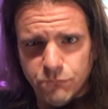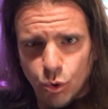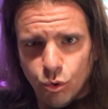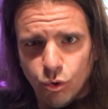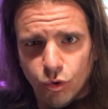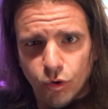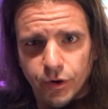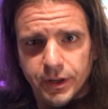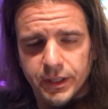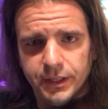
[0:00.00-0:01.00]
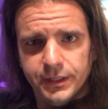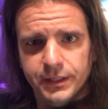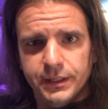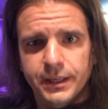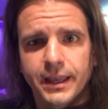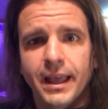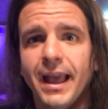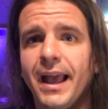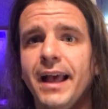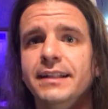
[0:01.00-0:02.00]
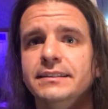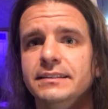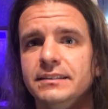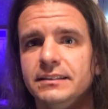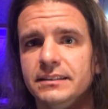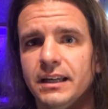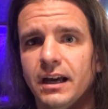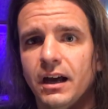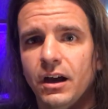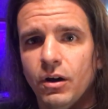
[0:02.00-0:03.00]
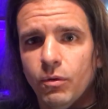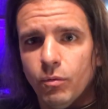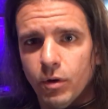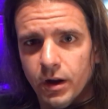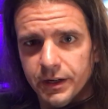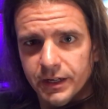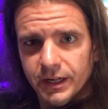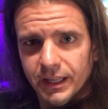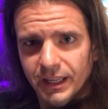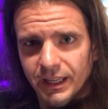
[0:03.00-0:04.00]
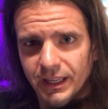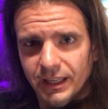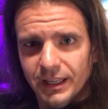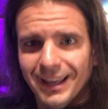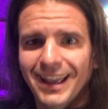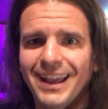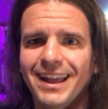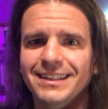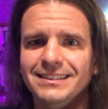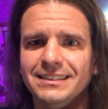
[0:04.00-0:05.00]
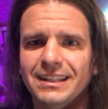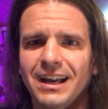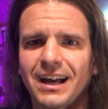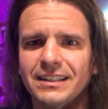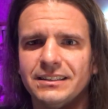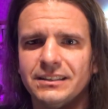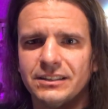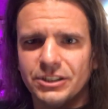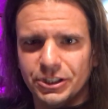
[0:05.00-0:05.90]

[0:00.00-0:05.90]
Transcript: Four E and a, one E and a,